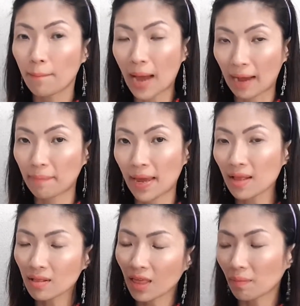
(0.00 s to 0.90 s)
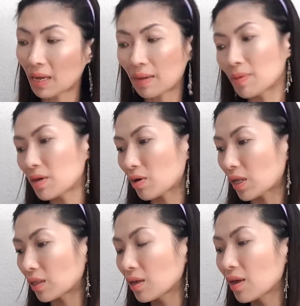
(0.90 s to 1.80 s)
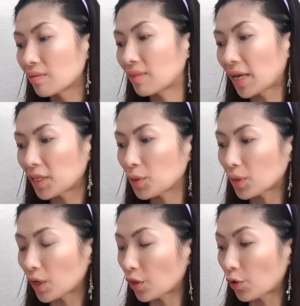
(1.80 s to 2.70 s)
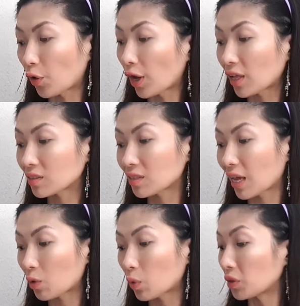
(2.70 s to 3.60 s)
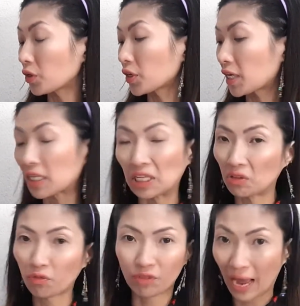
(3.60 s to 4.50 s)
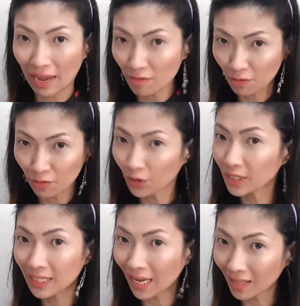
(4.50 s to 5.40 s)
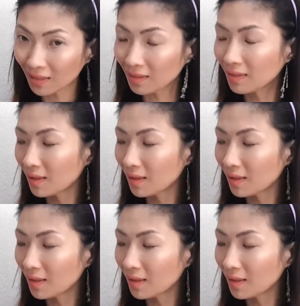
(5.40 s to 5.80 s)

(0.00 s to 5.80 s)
back pain, then maybe you can dilute other oils like wintergreen into 5 or 10,